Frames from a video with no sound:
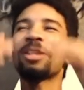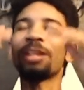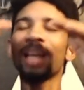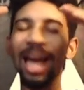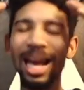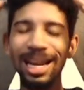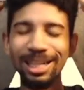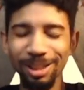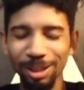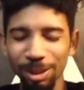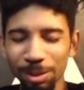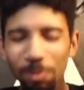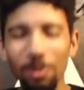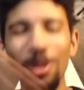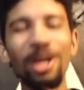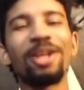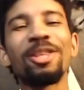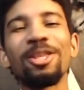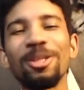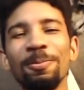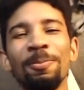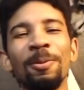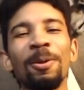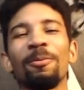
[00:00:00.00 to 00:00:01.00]
i swear
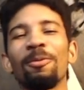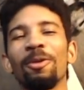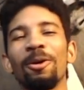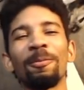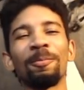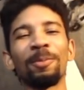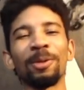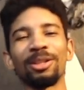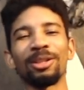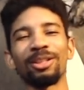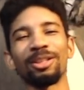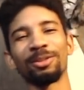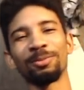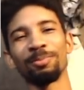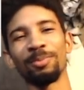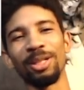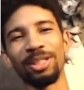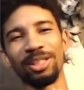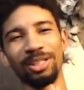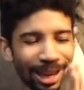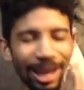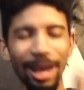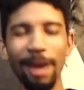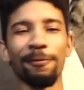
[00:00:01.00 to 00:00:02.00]
these people don't put this much
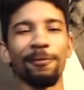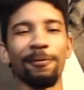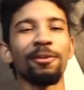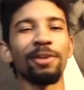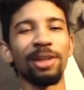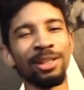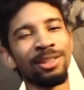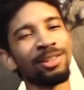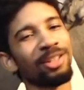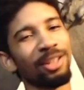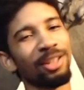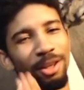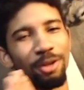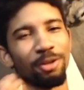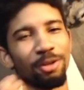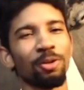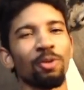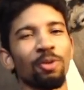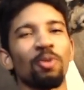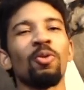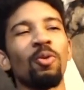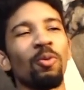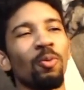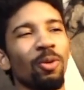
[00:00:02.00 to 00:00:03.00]
effort into their
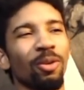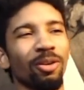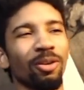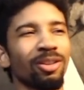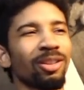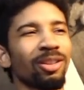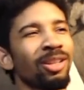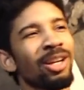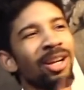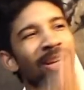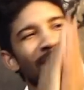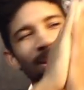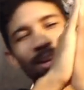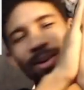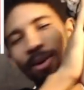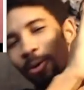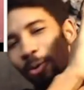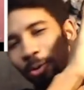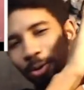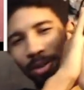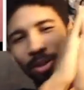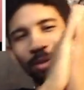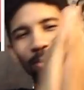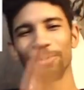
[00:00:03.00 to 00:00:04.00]
schoolwork
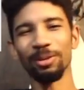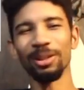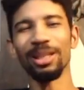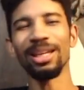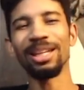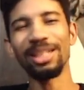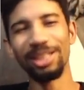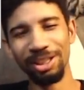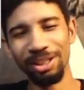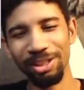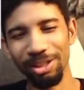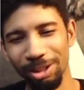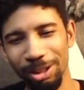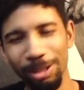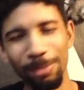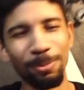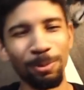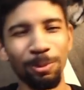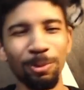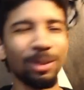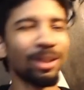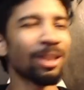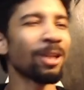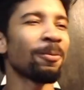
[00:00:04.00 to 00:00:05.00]
or their relationships
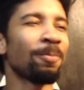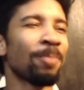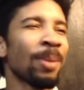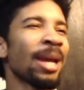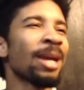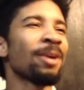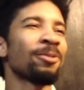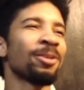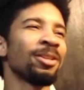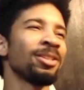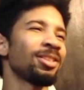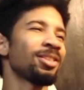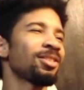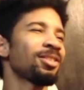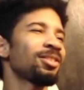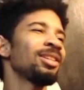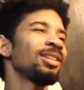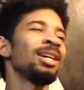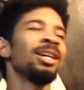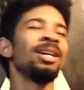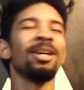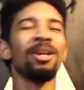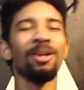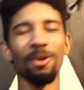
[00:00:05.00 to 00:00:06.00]
with their parents
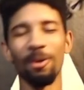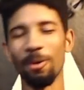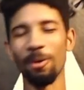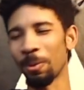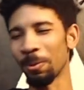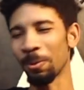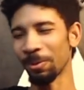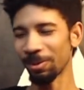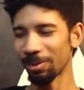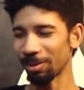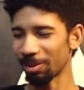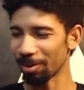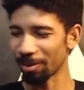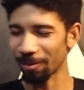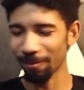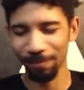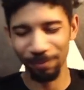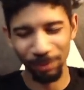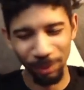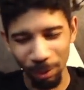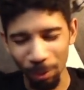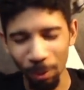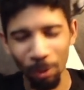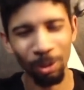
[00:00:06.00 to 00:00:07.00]
or
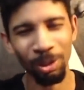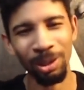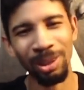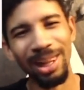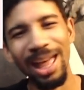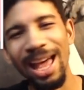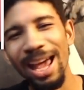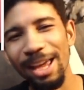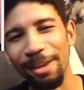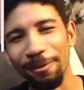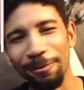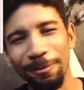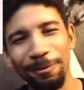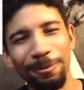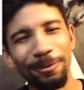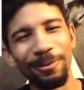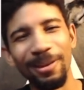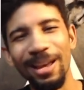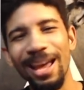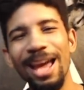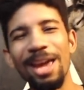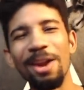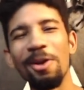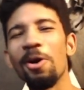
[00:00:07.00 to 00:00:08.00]
or life
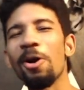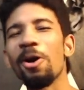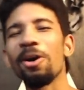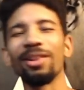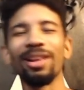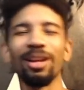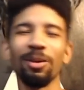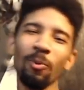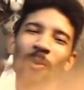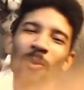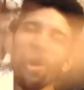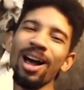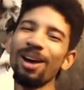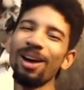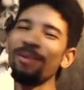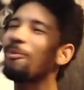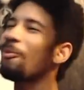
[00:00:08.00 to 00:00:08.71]
at all like what